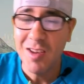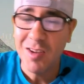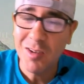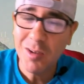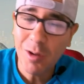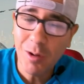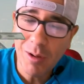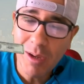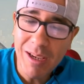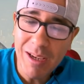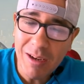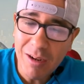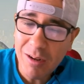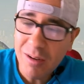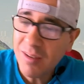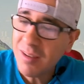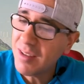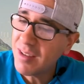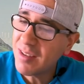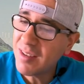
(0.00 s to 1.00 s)
So
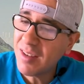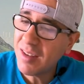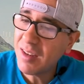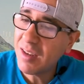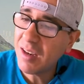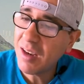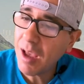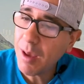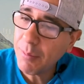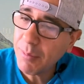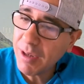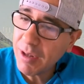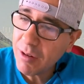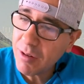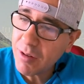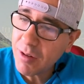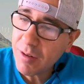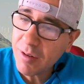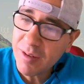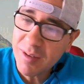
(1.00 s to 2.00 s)
here, since the
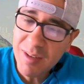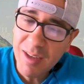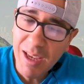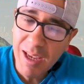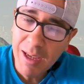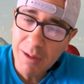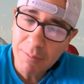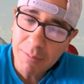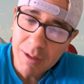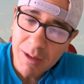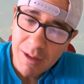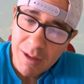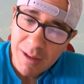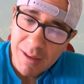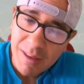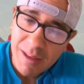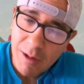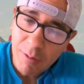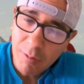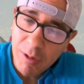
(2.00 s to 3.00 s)
denominators are the same,
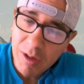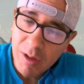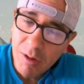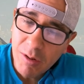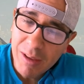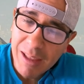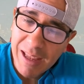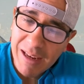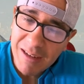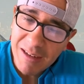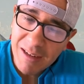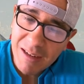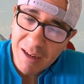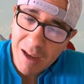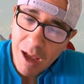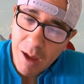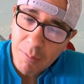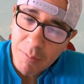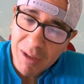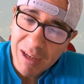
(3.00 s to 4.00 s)
then we know that
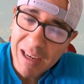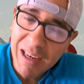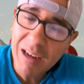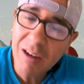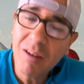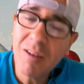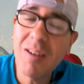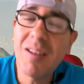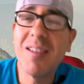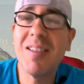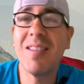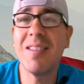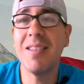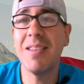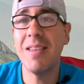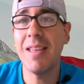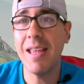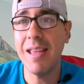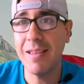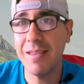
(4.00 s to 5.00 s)
denominator
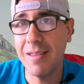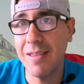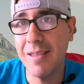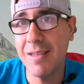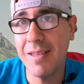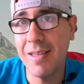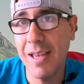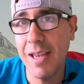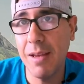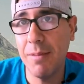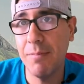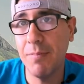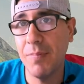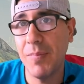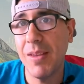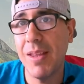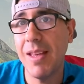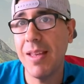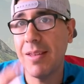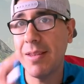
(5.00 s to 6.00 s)
stays the same.
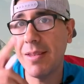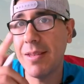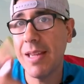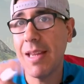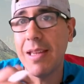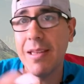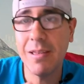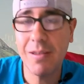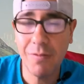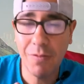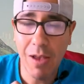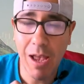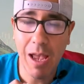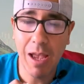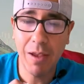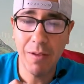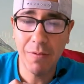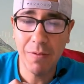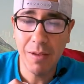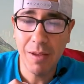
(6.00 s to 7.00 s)
It stays a
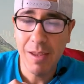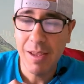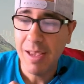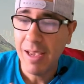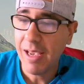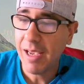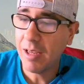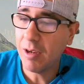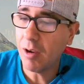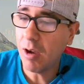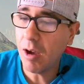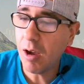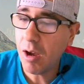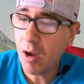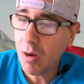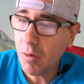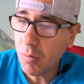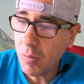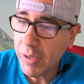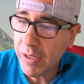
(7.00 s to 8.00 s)
5. And
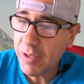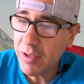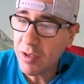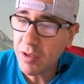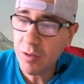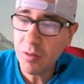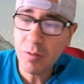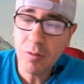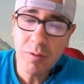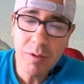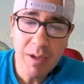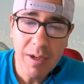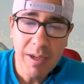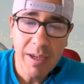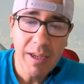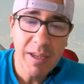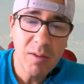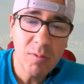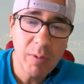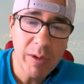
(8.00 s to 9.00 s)
all we do
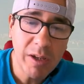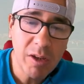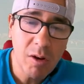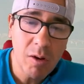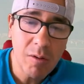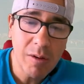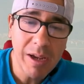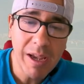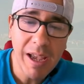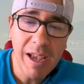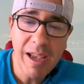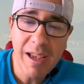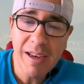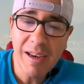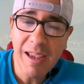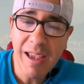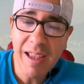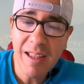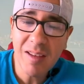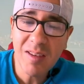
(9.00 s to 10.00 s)
is we go
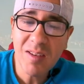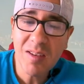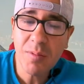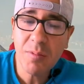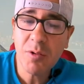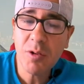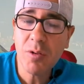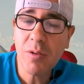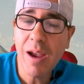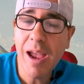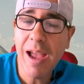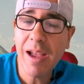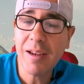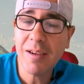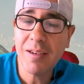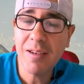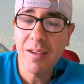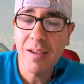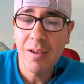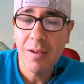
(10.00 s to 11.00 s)
ahead and
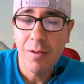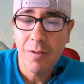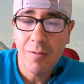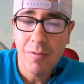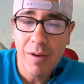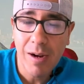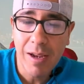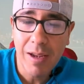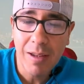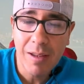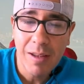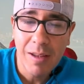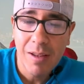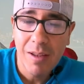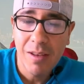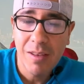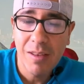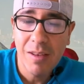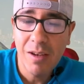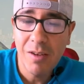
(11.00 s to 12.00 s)
subtract, right?
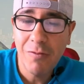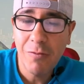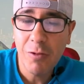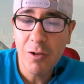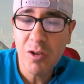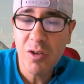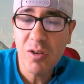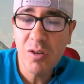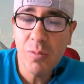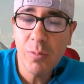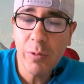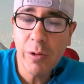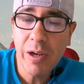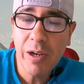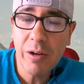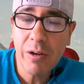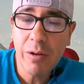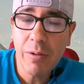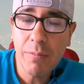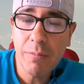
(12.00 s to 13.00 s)
The first
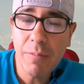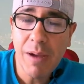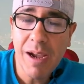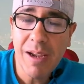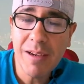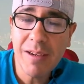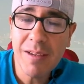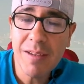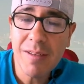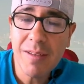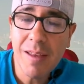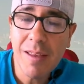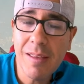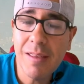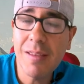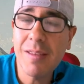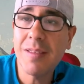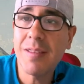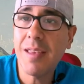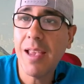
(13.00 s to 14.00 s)
numerator minus
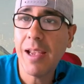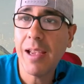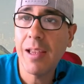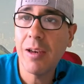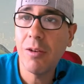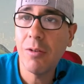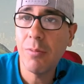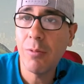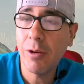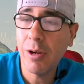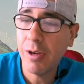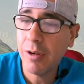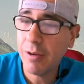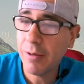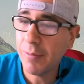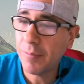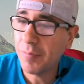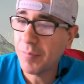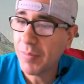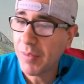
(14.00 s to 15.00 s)
the second numerator.
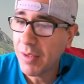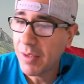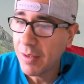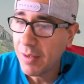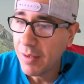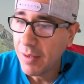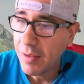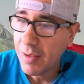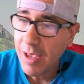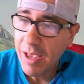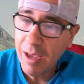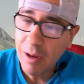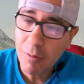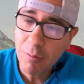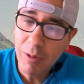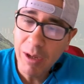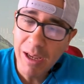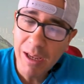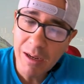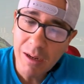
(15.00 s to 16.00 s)

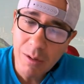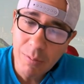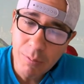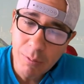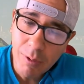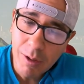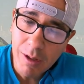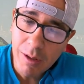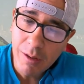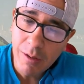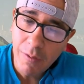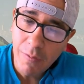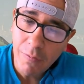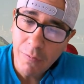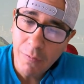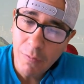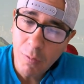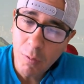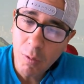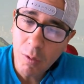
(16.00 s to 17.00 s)
And we end up with
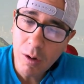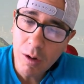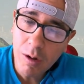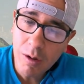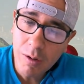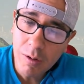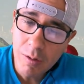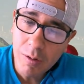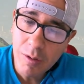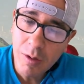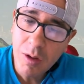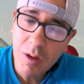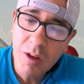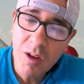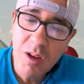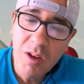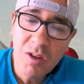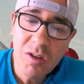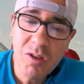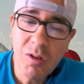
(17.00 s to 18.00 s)
4.
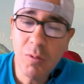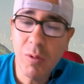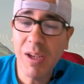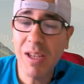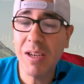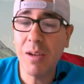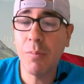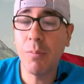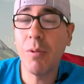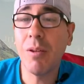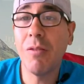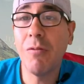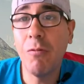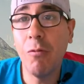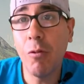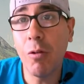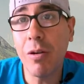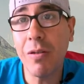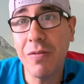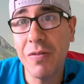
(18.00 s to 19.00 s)
So we end up with
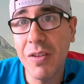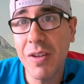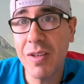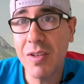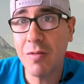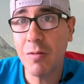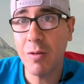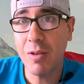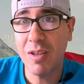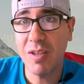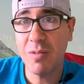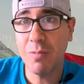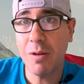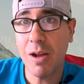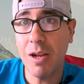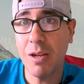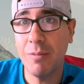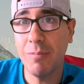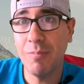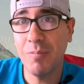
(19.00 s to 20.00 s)
4 fifths for this
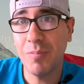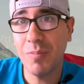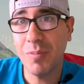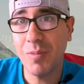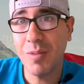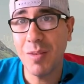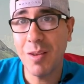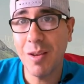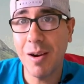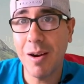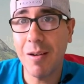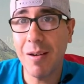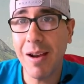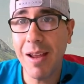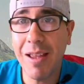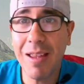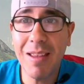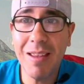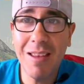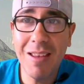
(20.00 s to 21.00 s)
problem, all
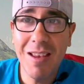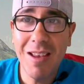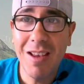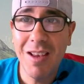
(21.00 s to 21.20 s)
right?